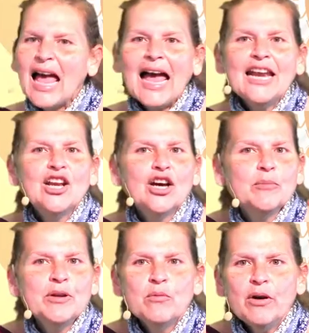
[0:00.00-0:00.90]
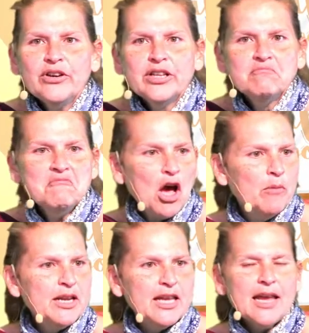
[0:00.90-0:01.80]
And nobody worried.
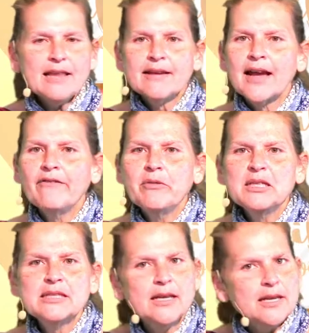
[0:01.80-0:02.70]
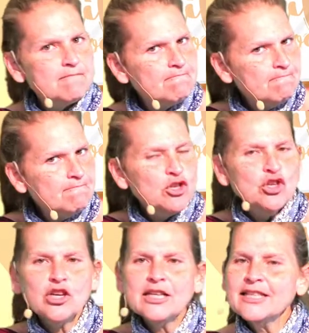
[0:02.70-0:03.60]
Nobody cared. The government said,
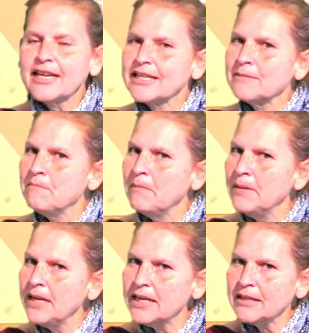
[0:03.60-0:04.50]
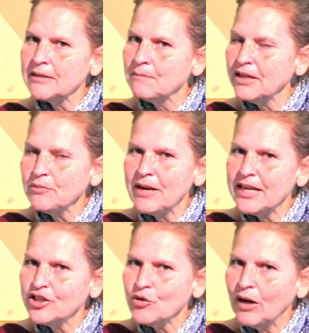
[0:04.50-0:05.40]
you can take as many as much money
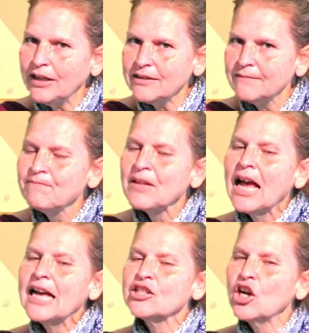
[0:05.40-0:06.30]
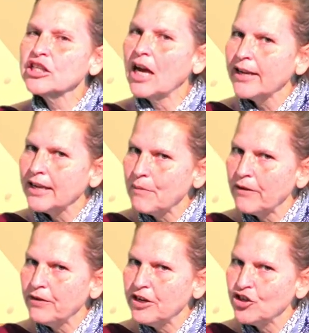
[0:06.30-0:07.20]
as you want, as long as I get my
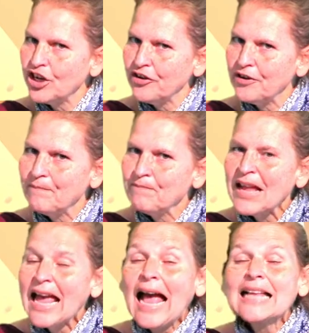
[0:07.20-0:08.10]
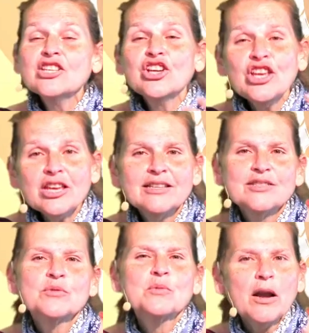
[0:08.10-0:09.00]
fair share. And
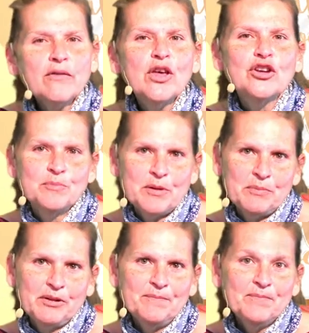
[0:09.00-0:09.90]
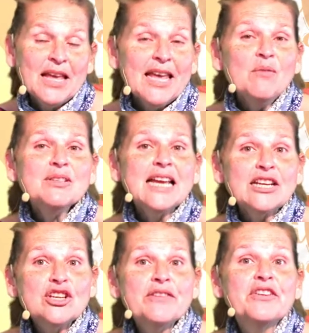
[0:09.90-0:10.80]
Zacchaeus was one of those people. He was
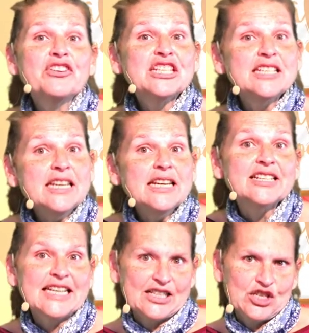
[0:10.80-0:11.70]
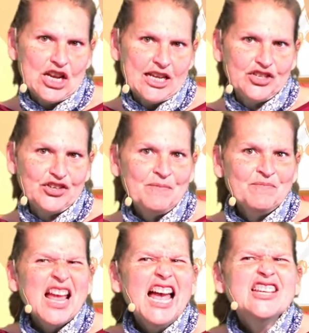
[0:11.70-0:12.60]
actually a very senior tax collector.
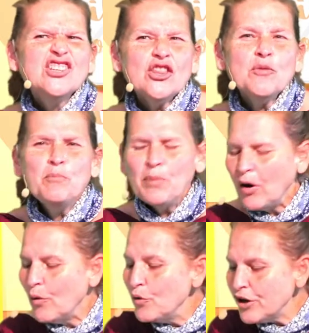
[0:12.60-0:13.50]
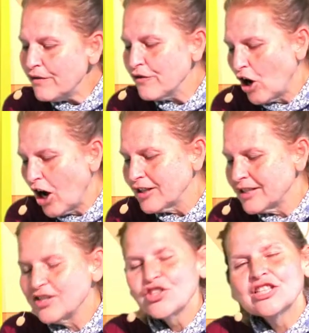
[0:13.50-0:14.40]
So the uh, word of God
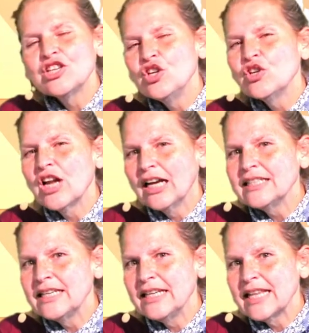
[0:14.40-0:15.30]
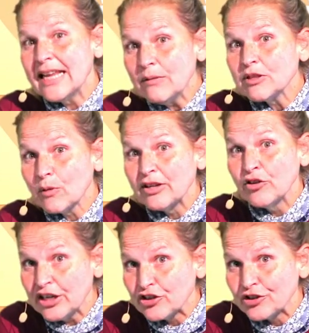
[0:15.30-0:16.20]
says to us in Luke 19 that he was quite
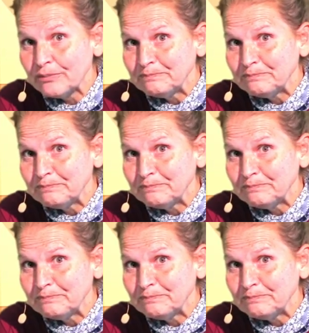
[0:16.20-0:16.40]
rich.